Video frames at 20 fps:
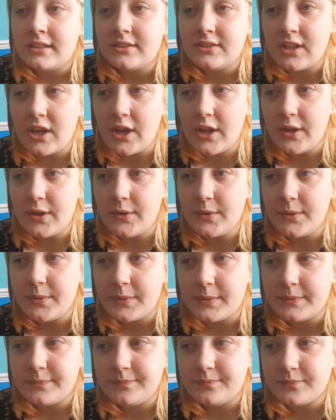So
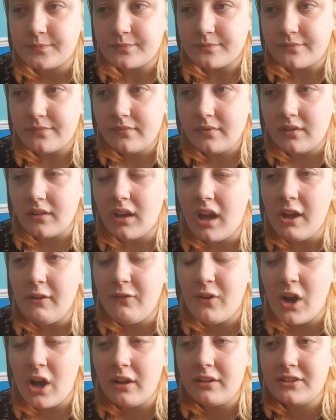I
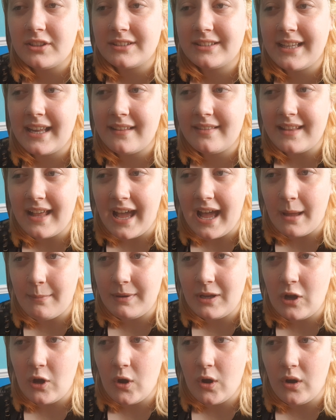thought I'd just get in the
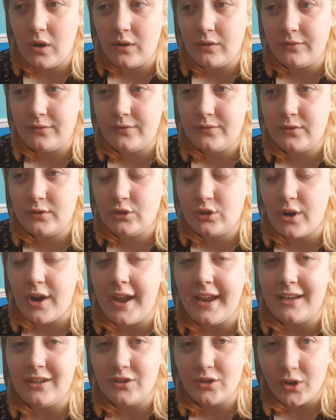habit of
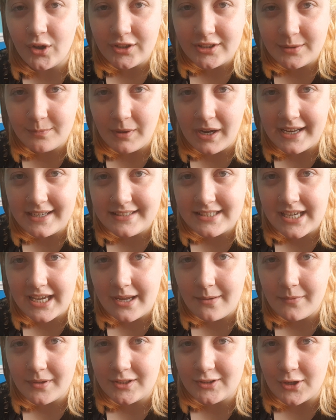trying not to bite
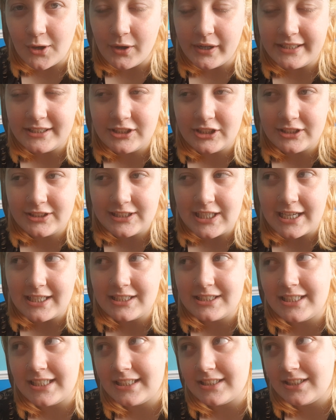it, so I just
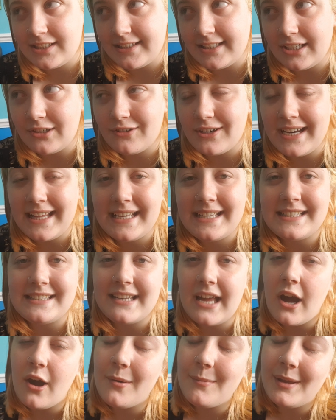changed it to the acrylic, and
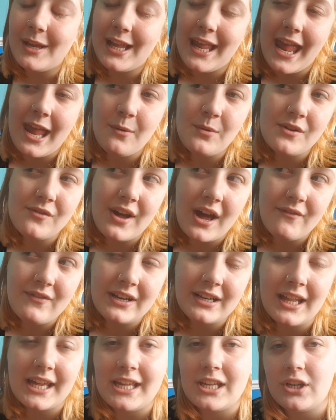now I'm okay with
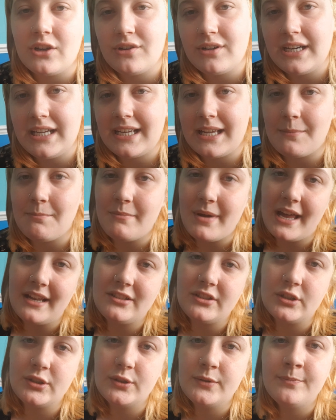having like acrylic and
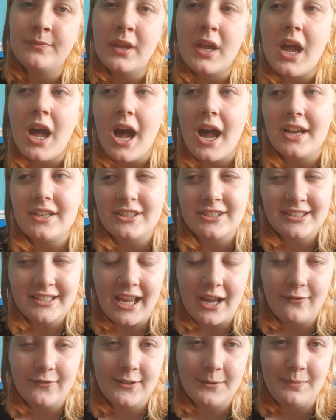metal. I just
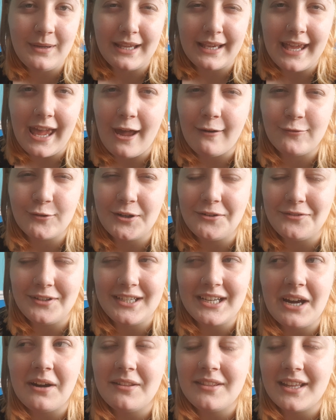have to be careful every
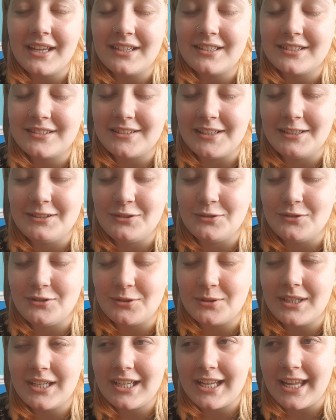now and then because I do it